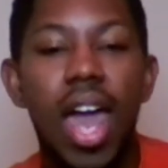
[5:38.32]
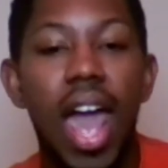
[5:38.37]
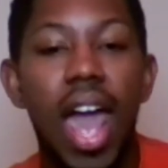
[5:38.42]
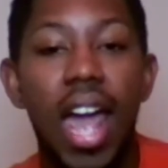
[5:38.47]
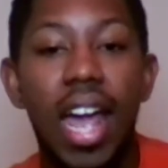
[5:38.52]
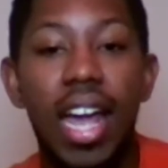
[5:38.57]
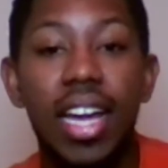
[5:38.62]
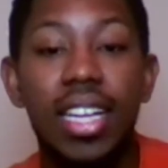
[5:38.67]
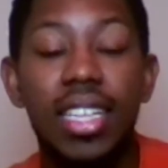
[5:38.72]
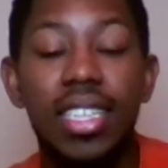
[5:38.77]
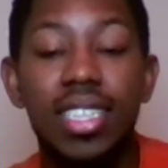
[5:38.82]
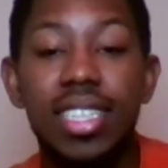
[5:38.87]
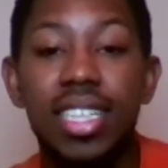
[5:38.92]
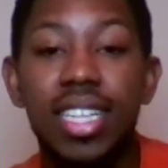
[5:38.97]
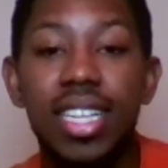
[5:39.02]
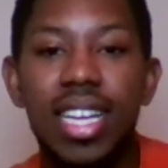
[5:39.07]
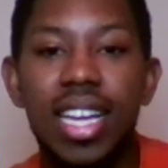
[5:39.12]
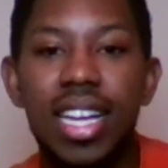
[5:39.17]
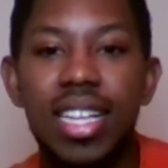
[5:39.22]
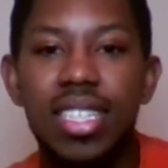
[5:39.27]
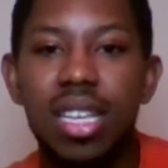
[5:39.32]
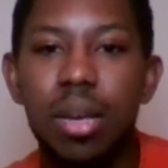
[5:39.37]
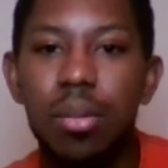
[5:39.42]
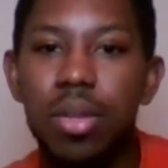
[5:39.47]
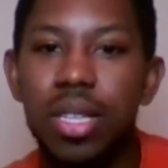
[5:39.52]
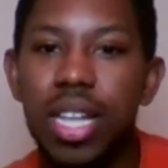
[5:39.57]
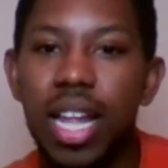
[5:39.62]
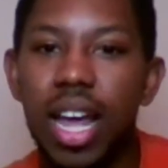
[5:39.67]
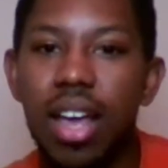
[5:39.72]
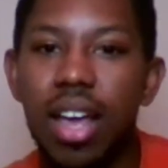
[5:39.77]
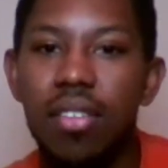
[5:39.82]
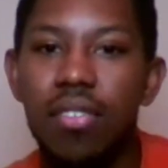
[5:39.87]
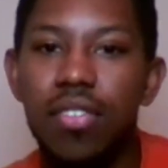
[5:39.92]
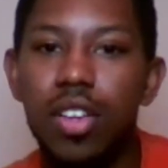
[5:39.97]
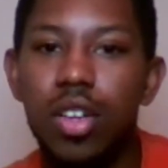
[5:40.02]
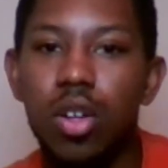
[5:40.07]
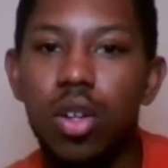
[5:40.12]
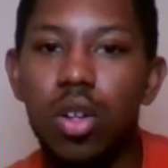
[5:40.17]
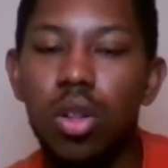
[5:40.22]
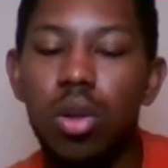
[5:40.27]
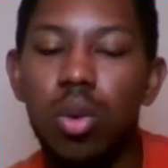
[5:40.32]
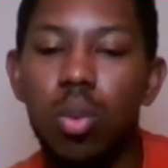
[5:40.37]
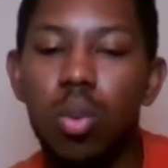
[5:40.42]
And it's something that I feel